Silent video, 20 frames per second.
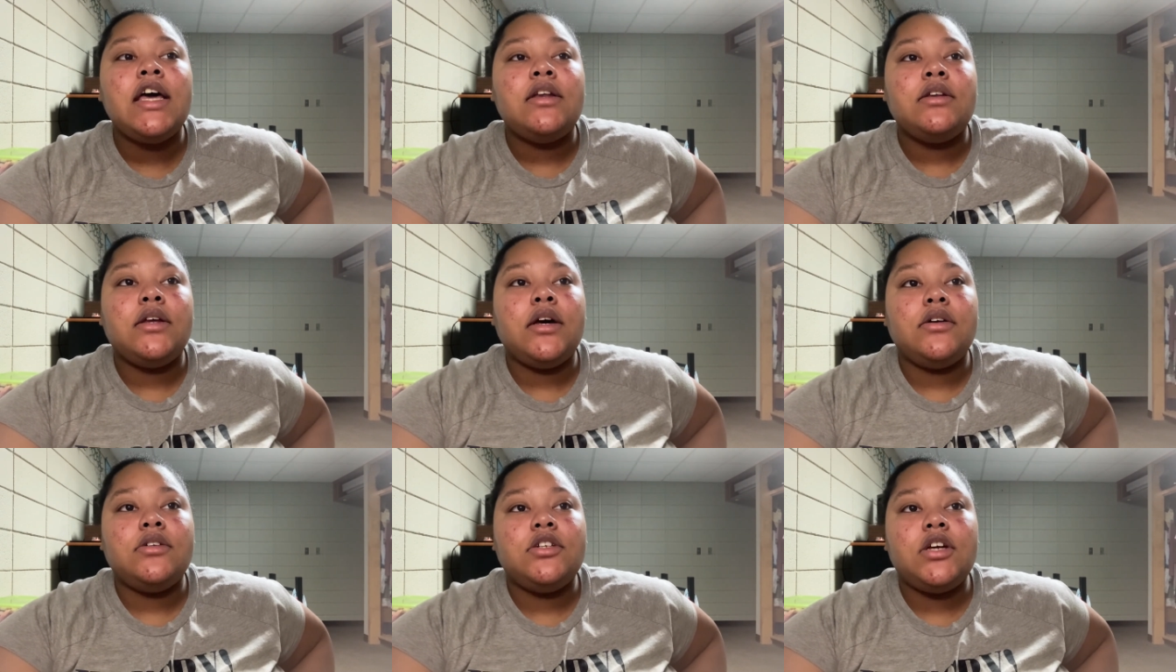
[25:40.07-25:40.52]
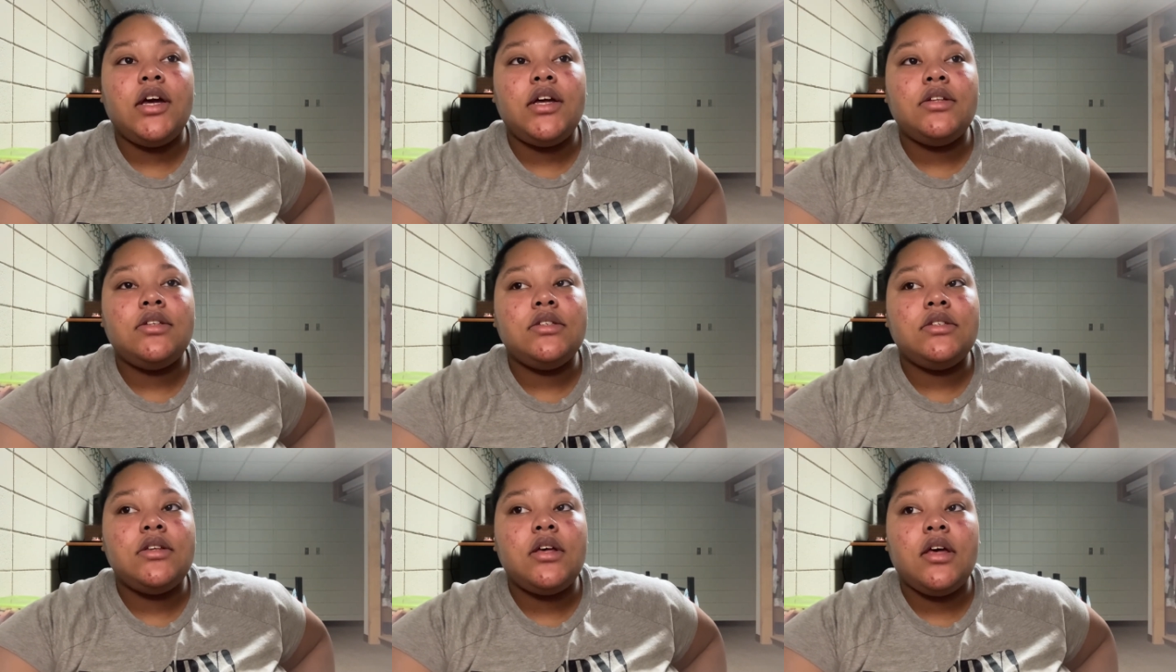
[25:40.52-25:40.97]
Now,
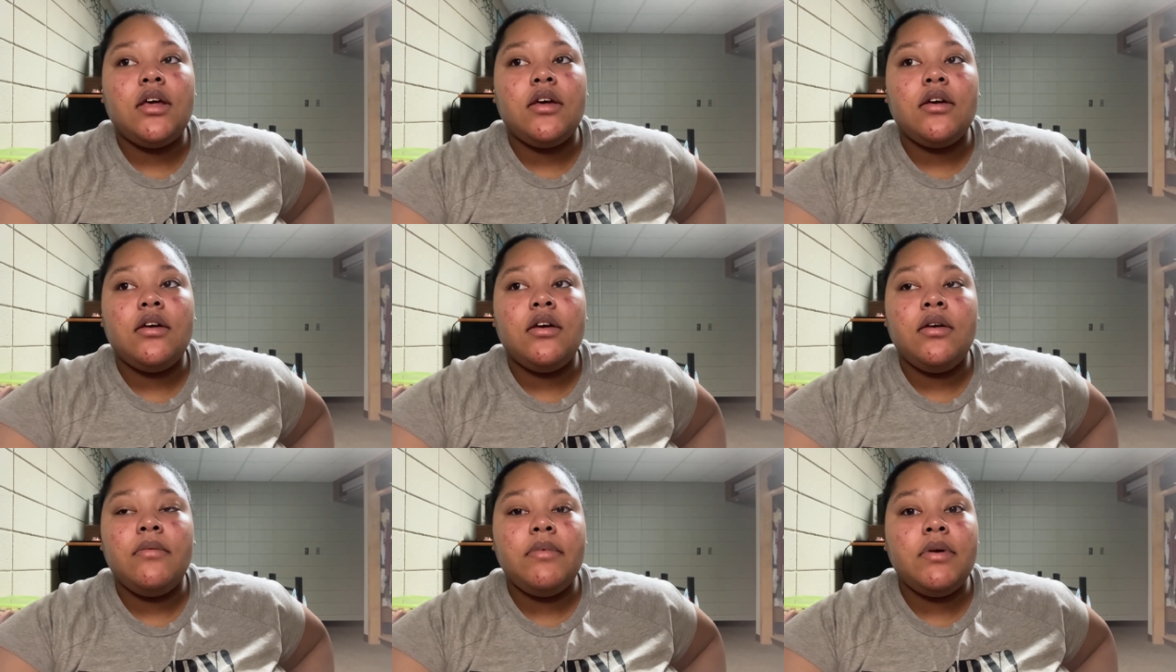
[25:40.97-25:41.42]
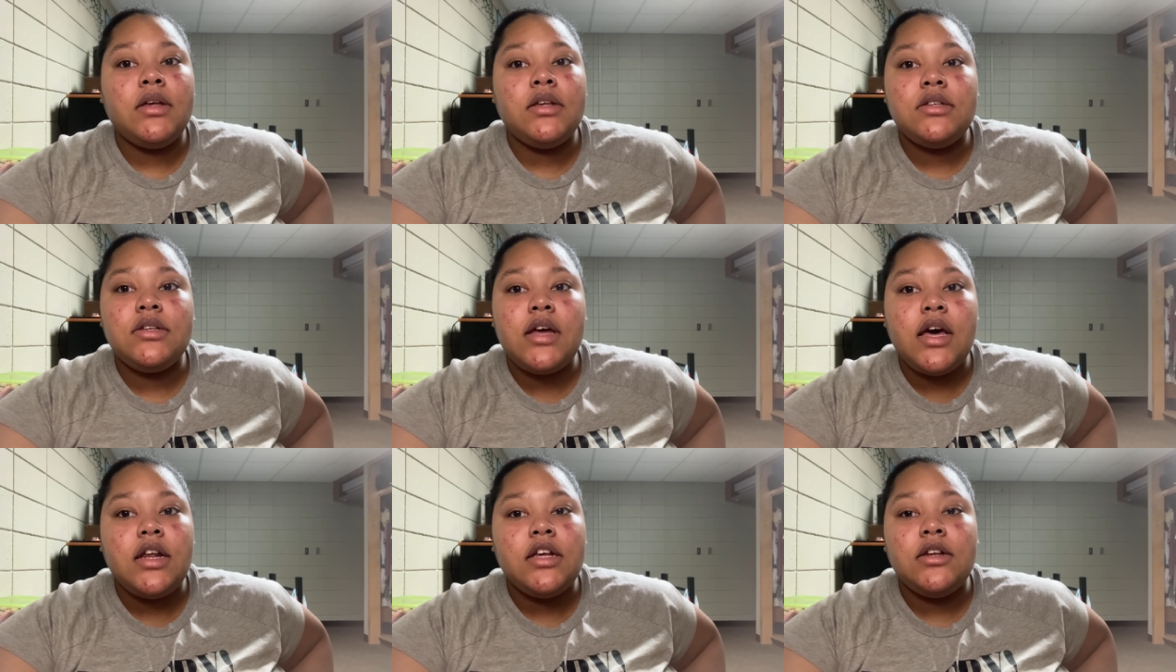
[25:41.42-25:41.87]
Jayden say, him and his
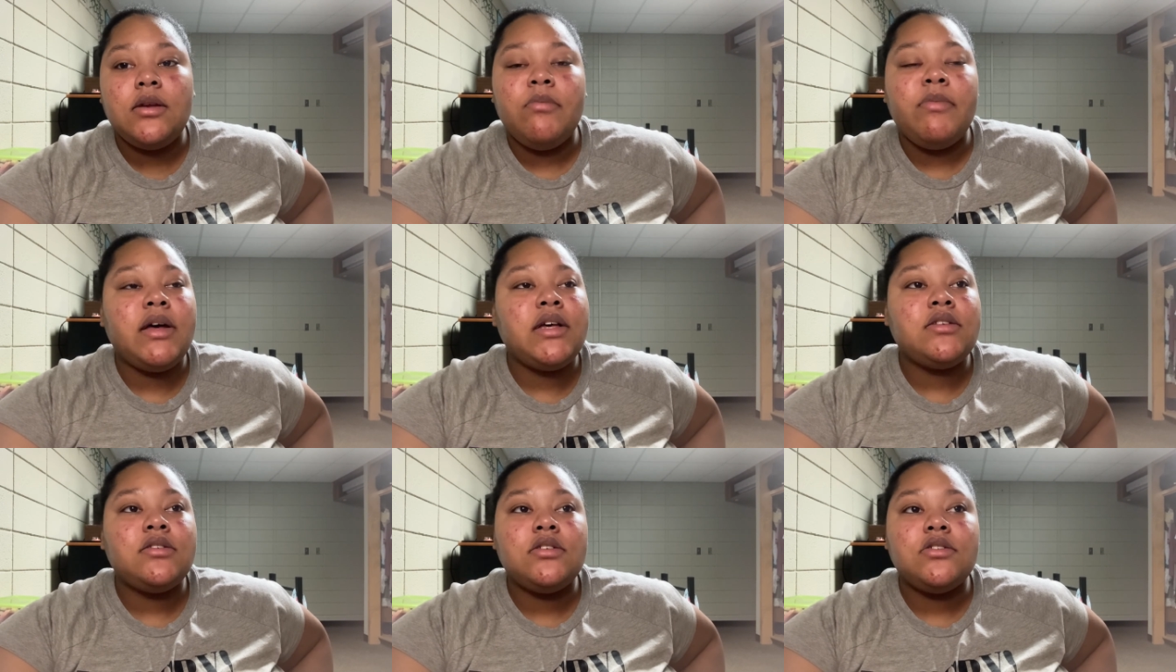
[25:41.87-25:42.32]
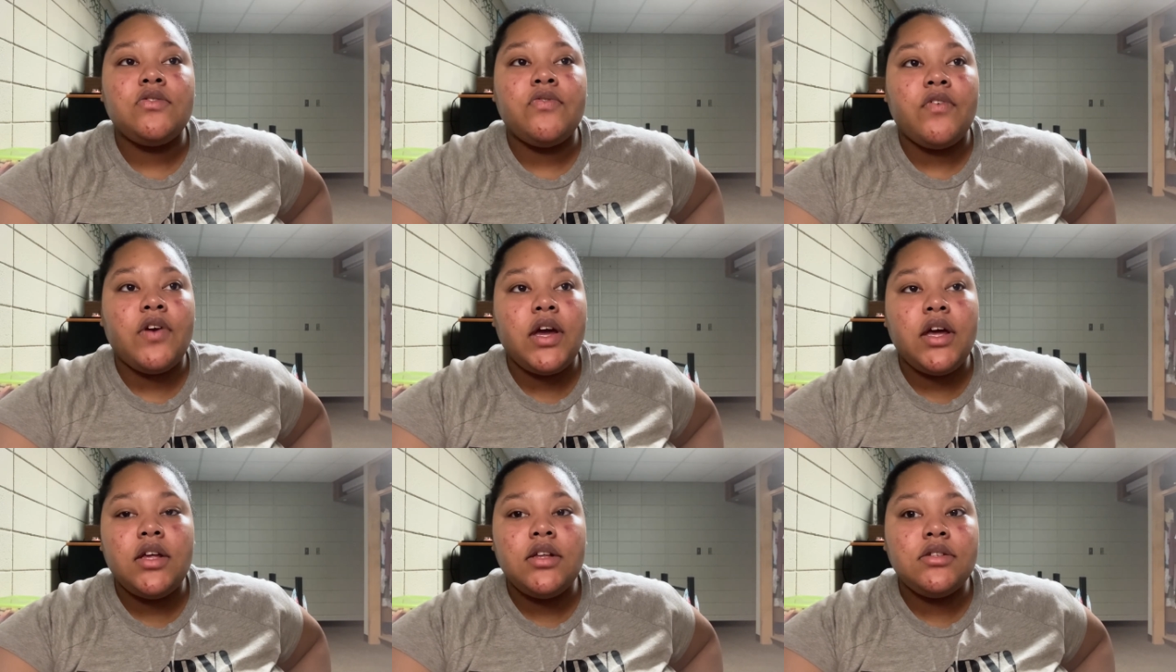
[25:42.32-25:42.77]
daddy the bestest
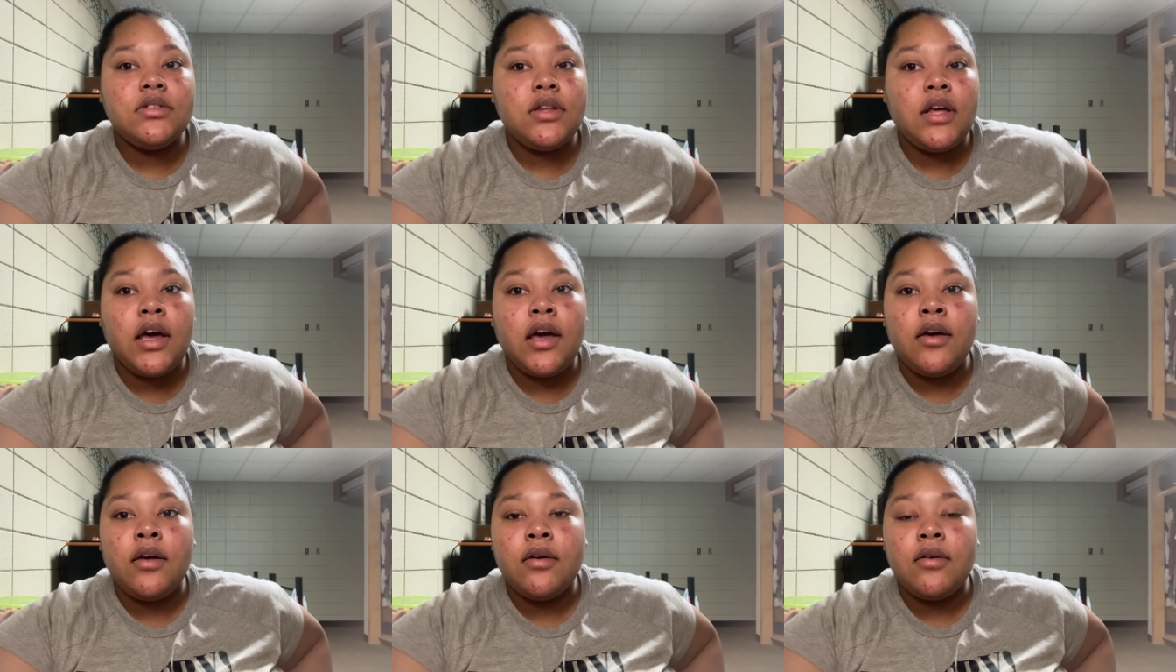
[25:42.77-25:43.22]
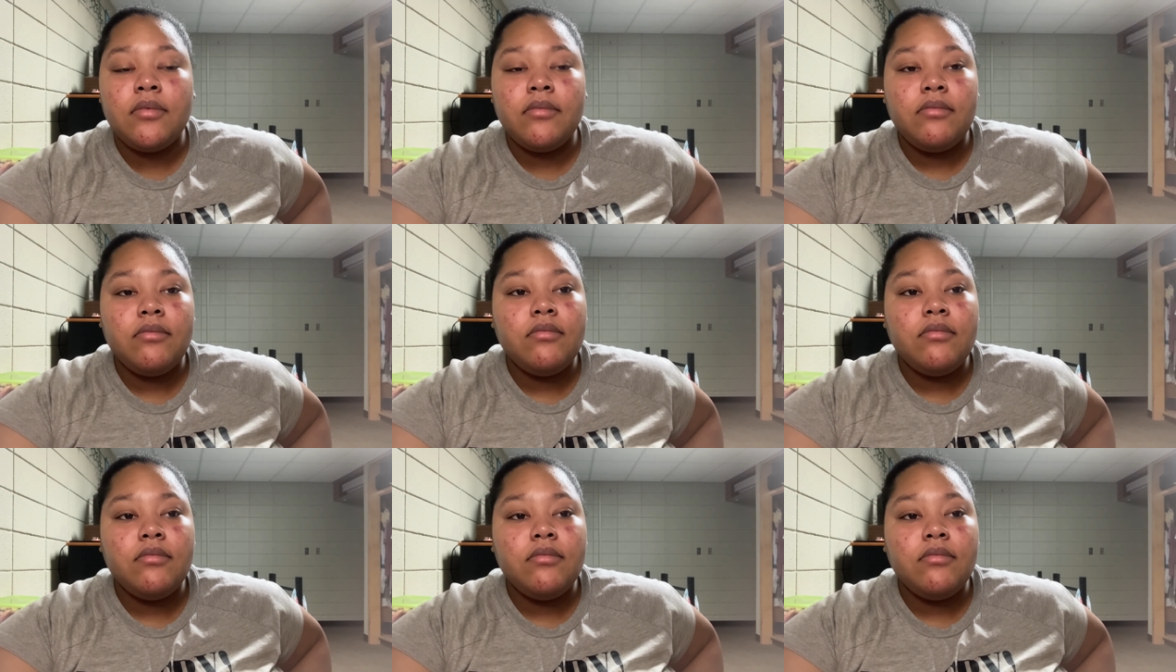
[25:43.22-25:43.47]
friends. Like,